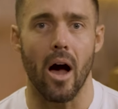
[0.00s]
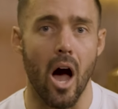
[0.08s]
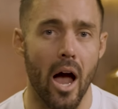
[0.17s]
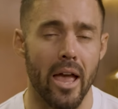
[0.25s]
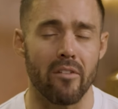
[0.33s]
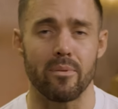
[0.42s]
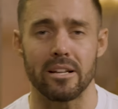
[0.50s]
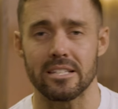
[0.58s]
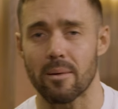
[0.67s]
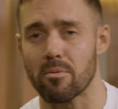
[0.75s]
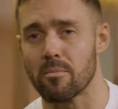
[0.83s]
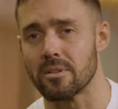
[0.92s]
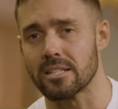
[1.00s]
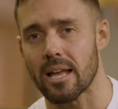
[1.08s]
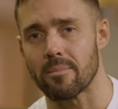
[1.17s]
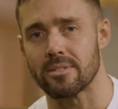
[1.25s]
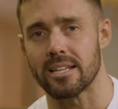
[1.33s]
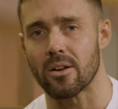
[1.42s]
I have been a supplement
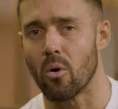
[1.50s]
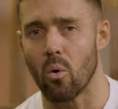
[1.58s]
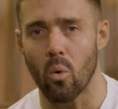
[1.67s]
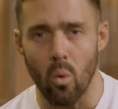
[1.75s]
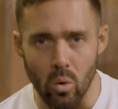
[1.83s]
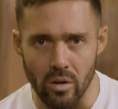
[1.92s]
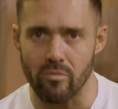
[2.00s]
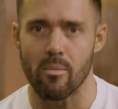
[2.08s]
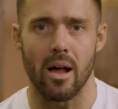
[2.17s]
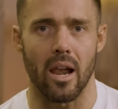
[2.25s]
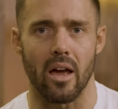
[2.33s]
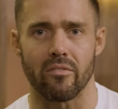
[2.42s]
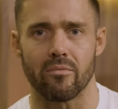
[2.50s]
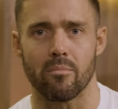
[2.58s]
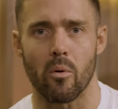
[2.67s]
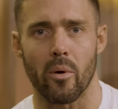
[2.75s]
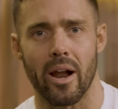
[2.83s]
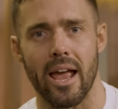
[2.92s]
skeptic all of my life,
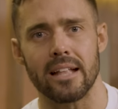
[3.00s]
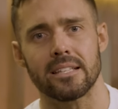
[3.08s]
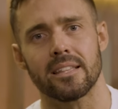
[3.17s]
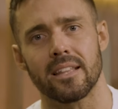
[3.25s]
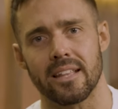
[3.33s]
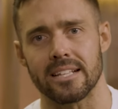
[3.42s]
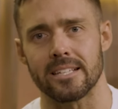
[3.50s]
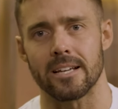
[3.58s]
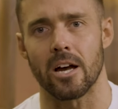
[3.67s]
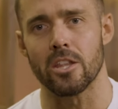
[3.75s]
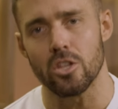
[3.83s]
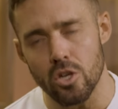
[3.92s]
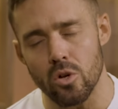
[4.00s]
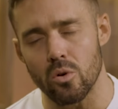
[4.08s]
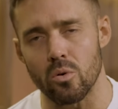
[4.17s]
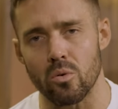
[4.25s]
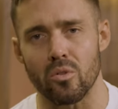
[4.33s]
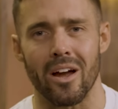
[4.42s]
but when I entered the desert, I
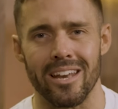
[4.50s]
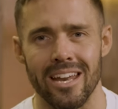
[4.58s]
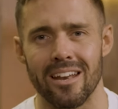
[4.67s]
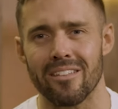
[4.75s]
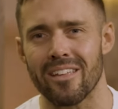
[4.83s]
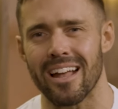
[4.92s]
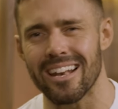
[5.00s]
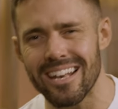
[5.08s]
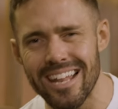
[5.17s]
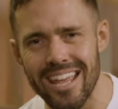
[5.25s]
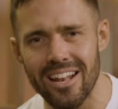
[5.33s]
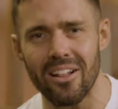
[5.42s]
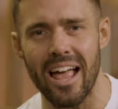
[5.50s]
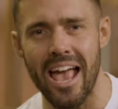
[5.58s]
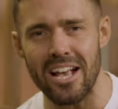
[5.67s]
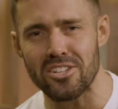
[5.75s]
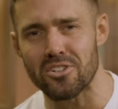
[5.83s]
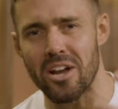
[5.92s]
knew that I needed that little
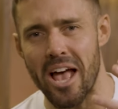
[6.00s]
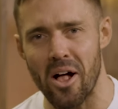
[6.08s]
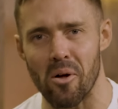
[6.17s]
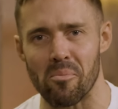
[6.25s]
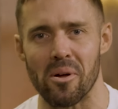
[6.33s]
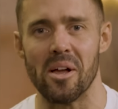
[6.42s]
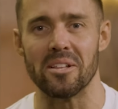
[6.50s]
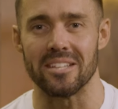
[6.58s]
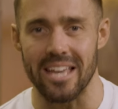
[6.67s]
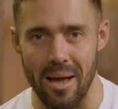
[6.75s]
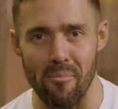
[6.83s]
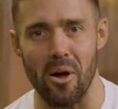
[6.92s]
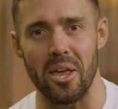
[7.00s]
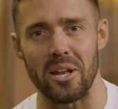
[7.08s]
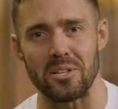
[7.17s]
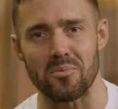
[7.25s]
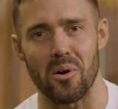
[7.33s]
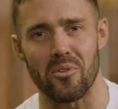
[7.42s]
extra help to get my
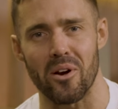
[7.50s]
Guinness World